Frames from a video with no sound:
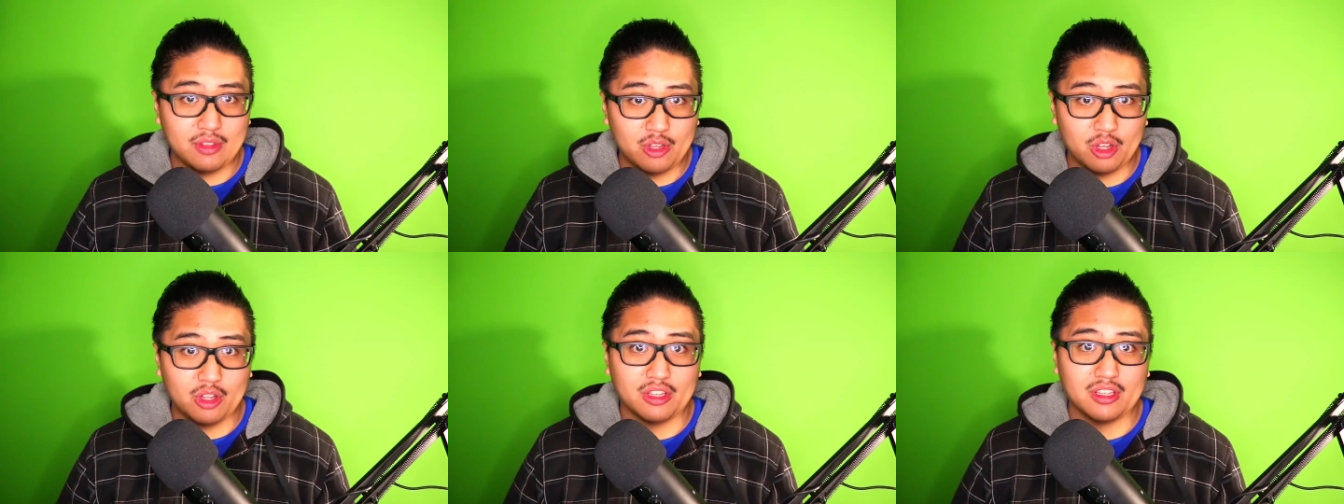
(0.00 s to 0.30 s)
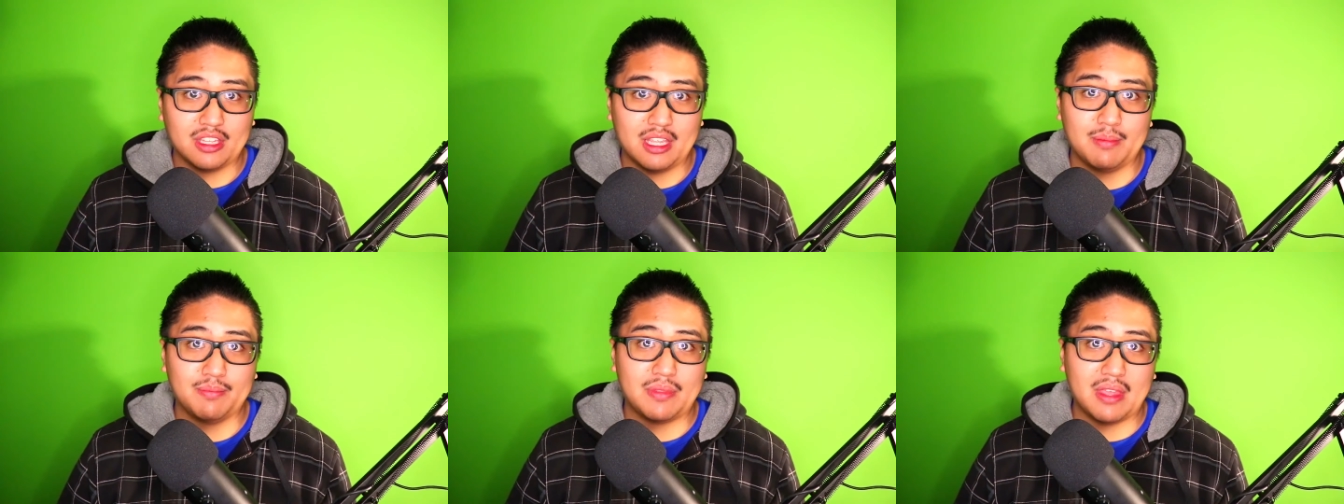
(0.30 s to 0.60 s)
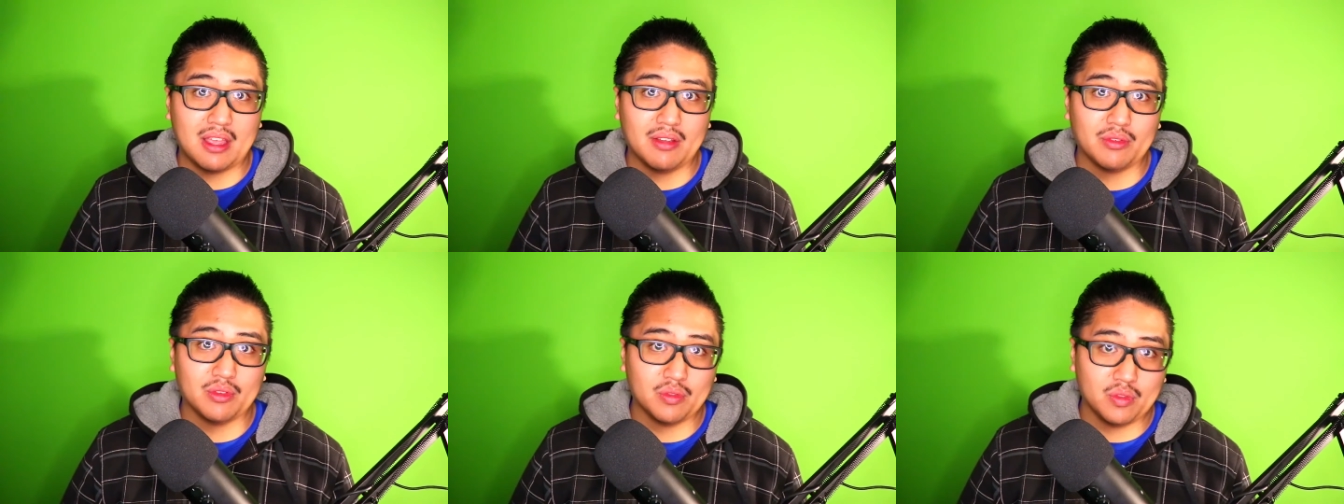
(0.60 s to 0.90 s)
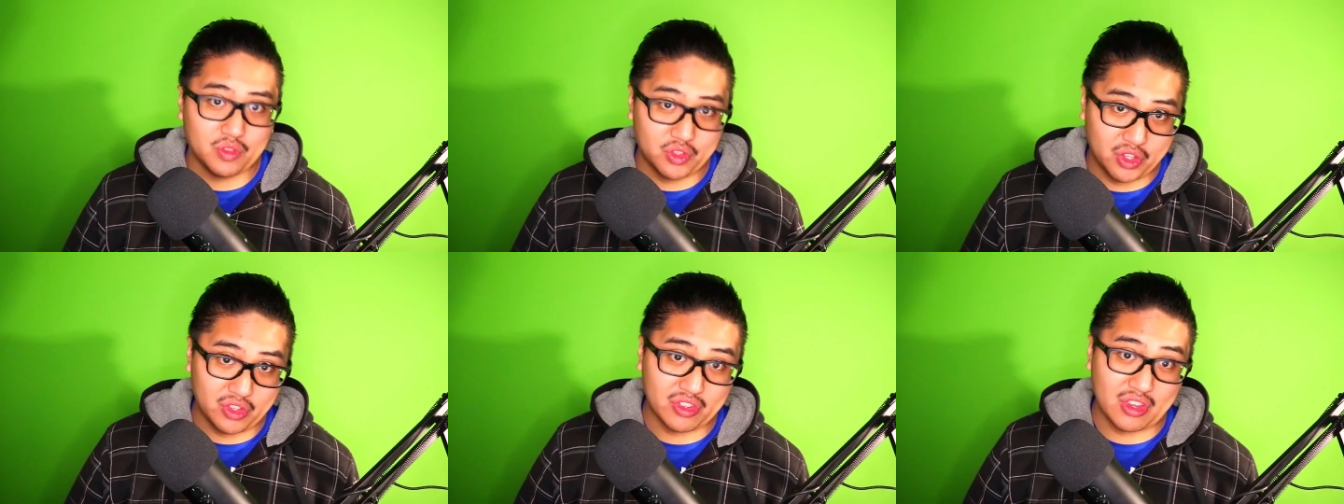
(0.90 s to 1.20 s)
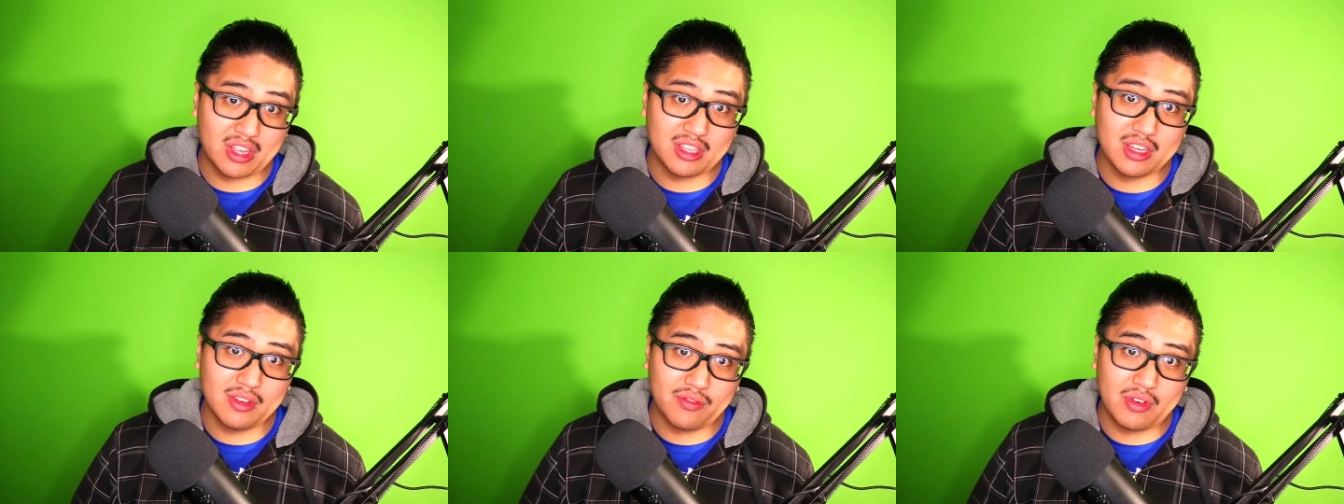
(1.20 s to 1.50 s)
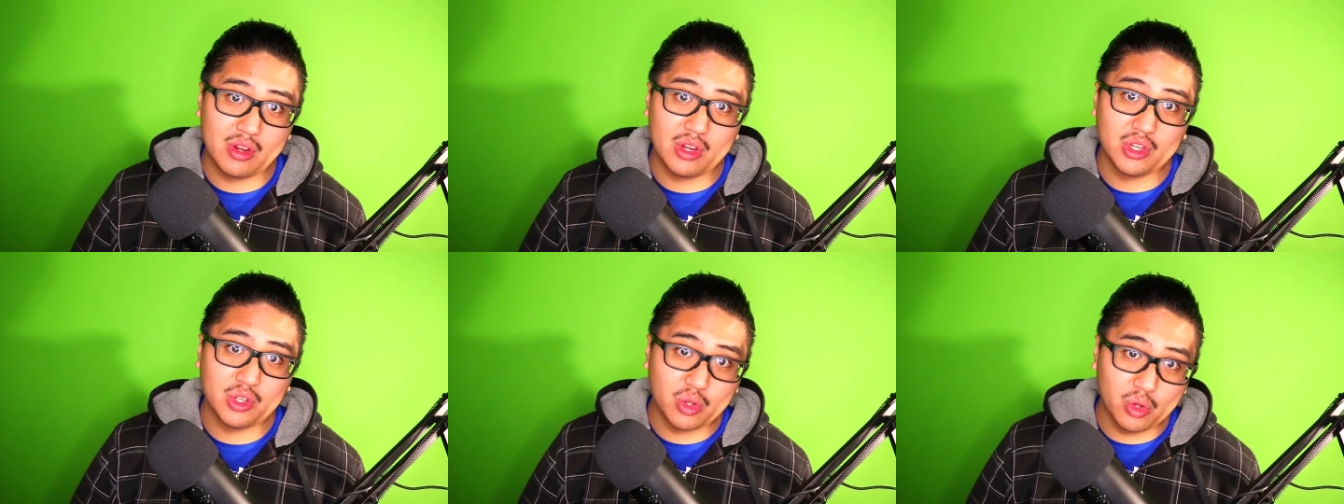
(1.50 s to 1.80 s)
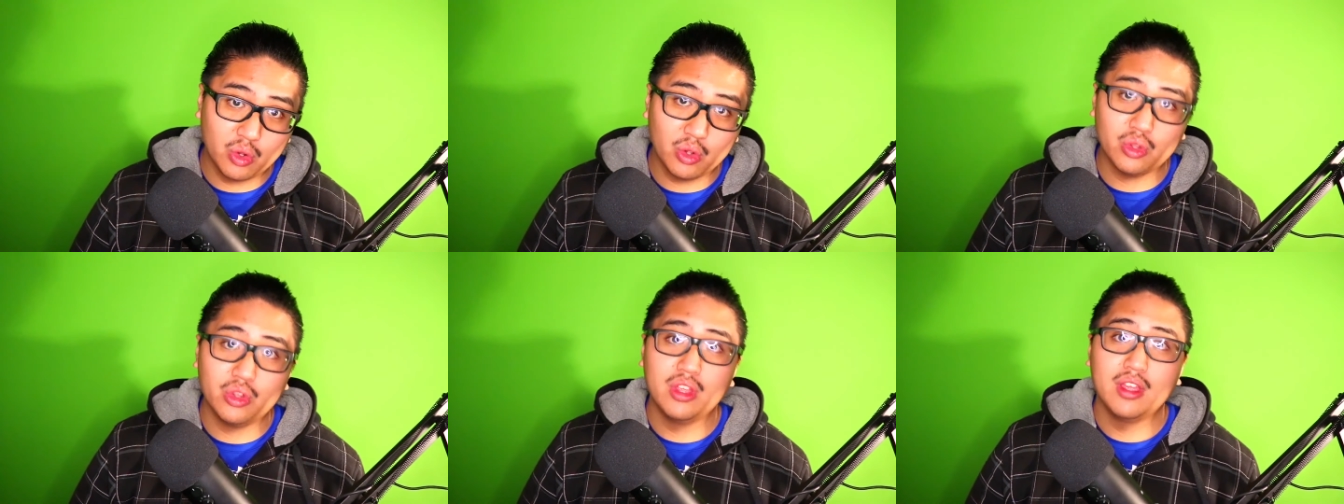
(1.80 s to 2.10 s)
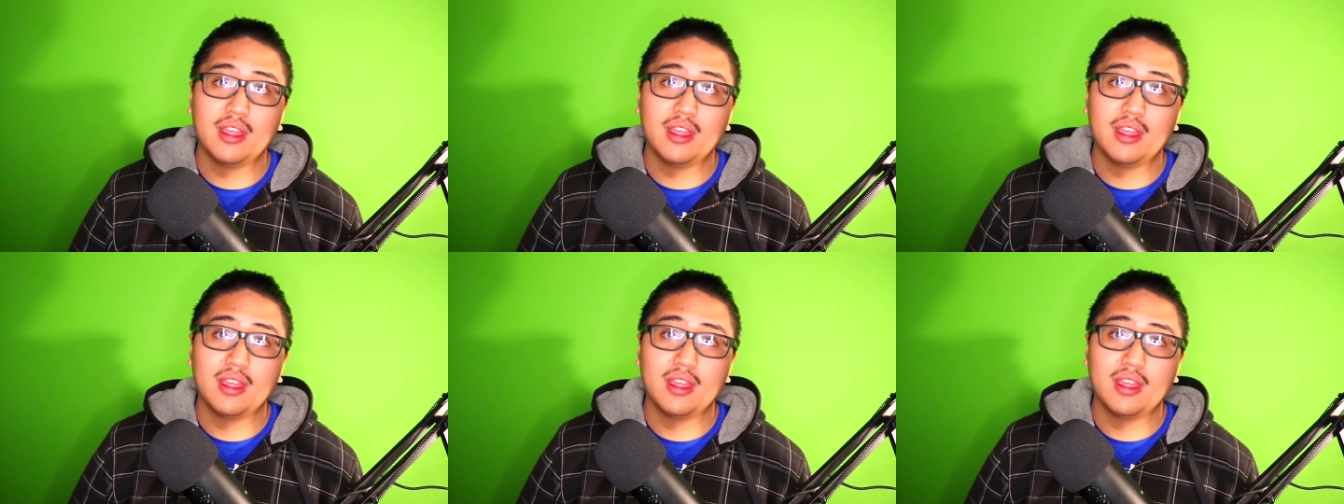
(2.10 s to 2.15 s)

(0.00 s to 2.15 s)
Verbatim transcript: keep that lasagna very cold